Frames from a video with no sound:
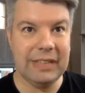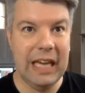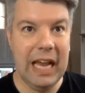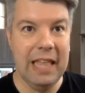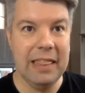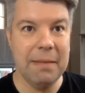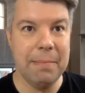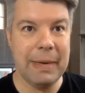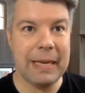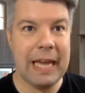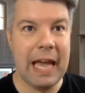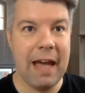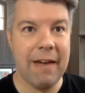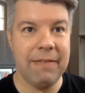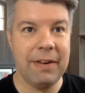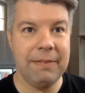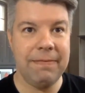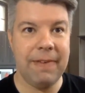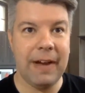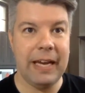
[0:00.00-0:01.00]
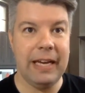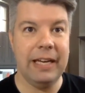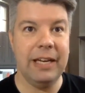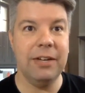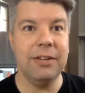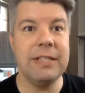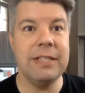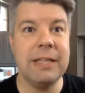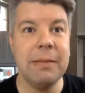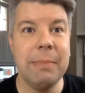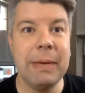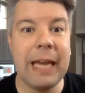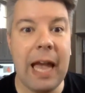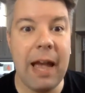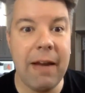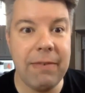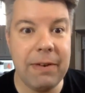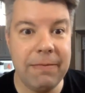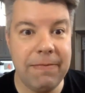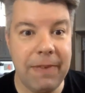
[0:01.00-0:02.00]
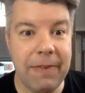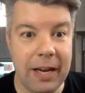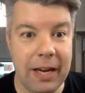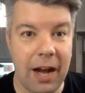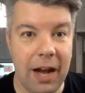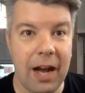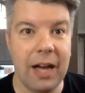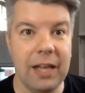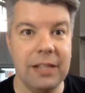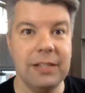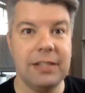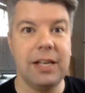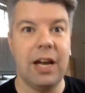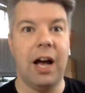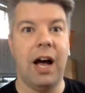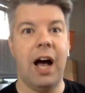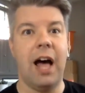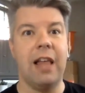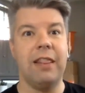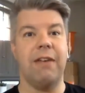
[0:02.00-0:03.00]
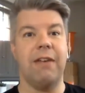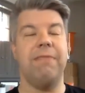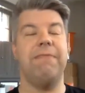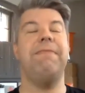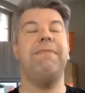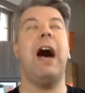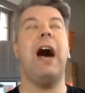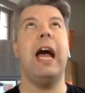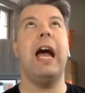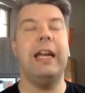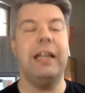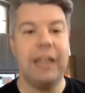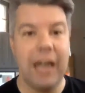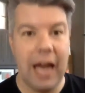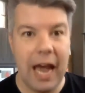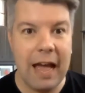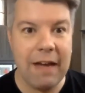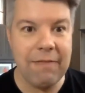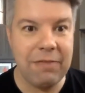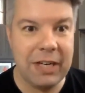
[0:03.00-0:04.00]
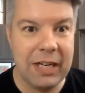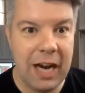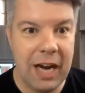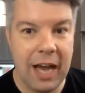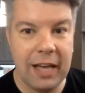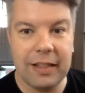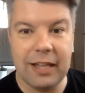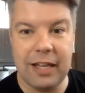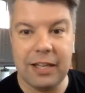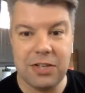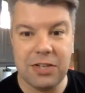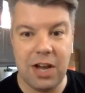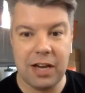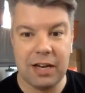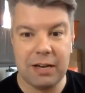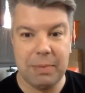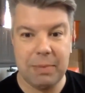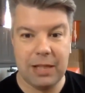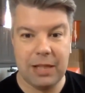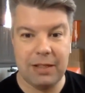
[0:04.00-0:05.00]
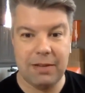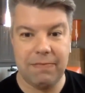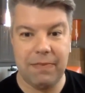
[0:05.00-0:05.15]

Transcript: and the macavity fight here's the macavity fight hans ah oh, the fight every night they talk about the